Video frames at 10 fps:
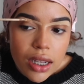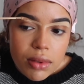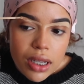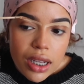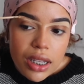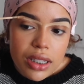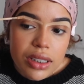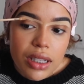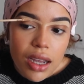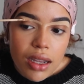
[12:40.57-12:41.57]
because
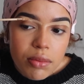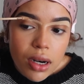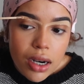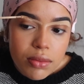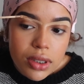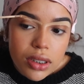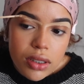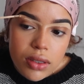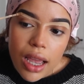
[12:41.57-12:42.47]
I promise you,